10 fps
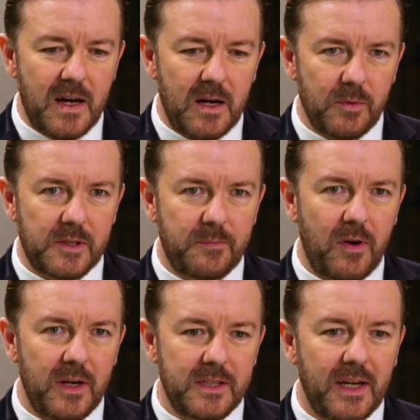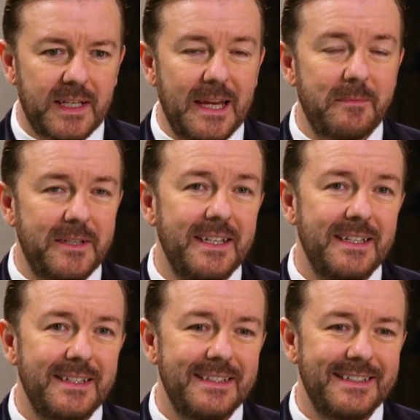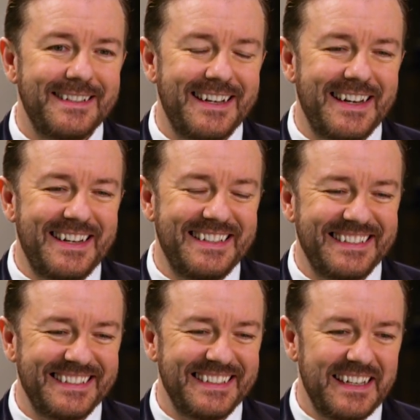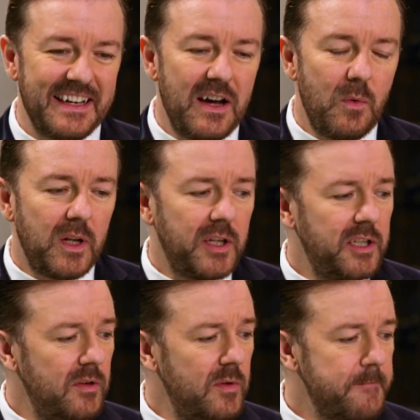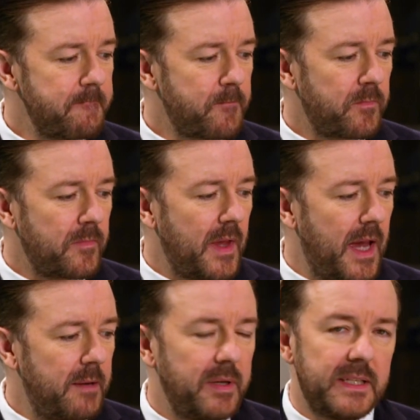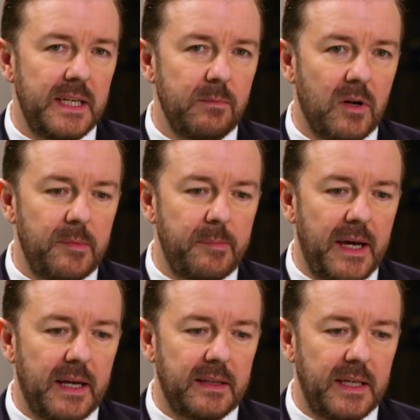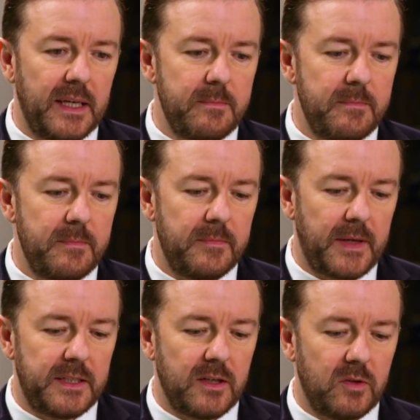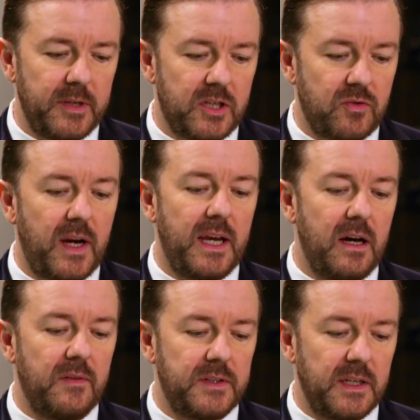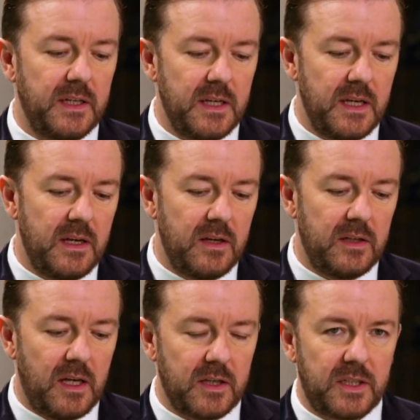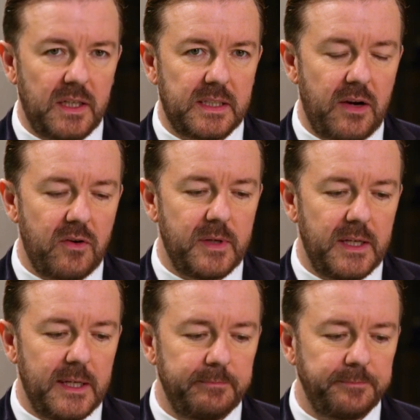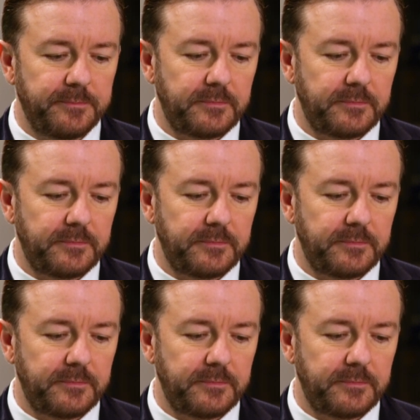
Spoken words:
I was surprised I accepted. Well, I knew NBC wanted me back. They told me straight after last year's ceremony.